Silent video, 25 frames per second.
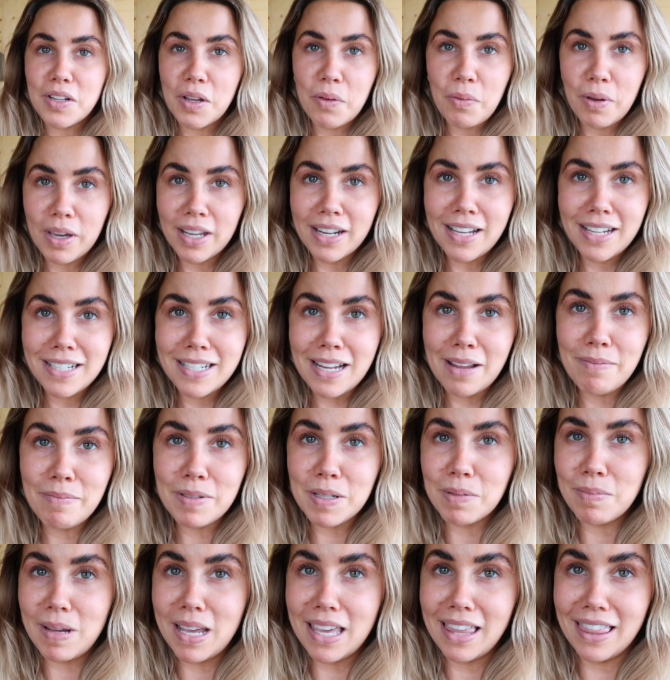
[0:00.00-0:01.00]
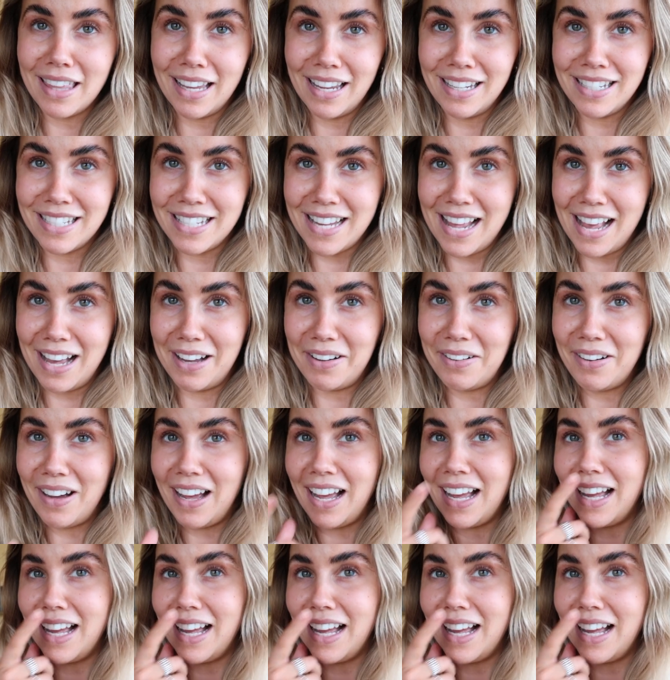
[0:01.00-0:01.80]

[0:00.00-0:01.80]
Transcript: So we're gonna attempt to make this now,